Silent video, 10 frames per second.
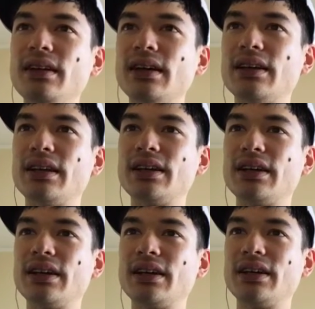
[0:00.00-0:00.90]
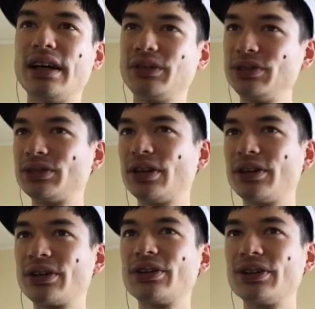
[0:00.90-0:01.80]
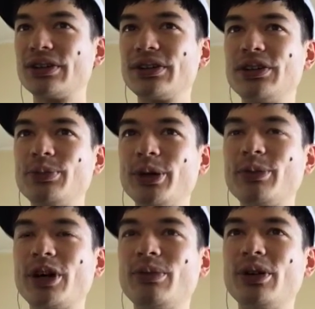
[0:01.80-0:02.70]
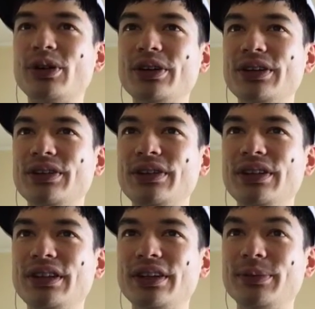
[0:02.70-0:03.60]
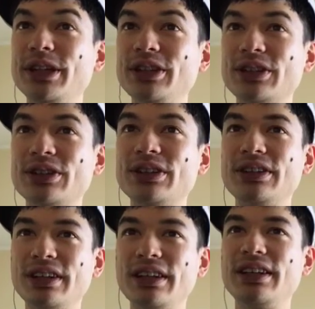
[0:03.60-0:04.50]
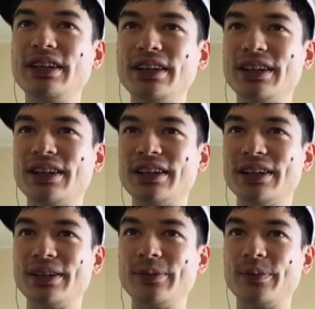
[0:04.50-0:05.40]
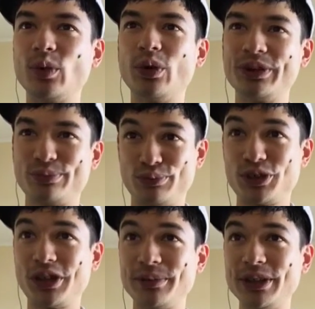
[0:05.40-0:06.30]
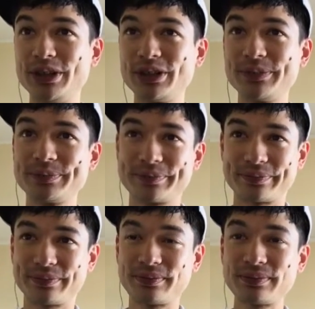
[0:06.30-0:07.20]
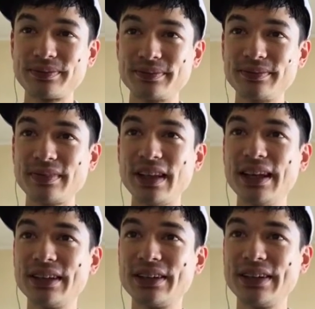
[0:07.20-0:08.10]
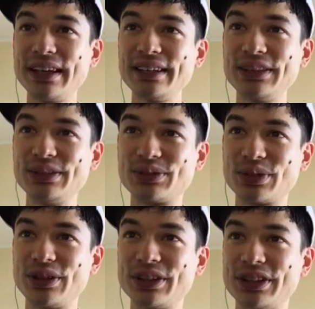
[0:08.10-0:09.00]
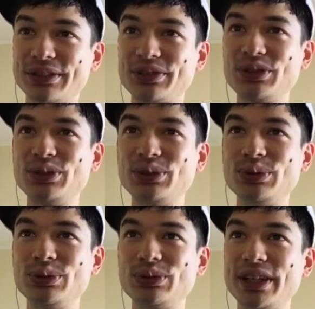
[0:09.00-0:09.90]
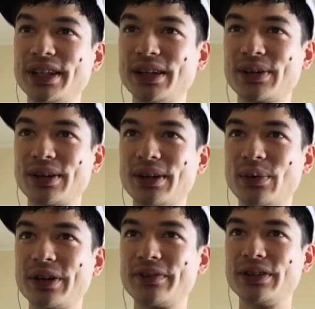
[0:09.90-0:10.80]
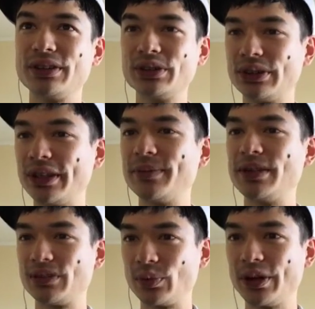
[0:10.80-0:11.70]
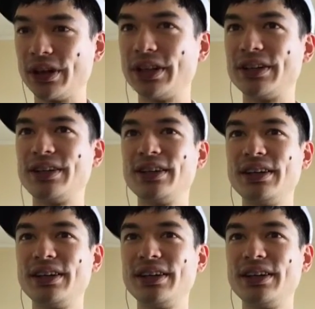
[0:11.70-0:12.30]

And then, uh, as you saw earlier, his bump combo is the, the Meteor, um, the one-shot Meteor. And that is strong enough to take out one of the little enemies in one hit.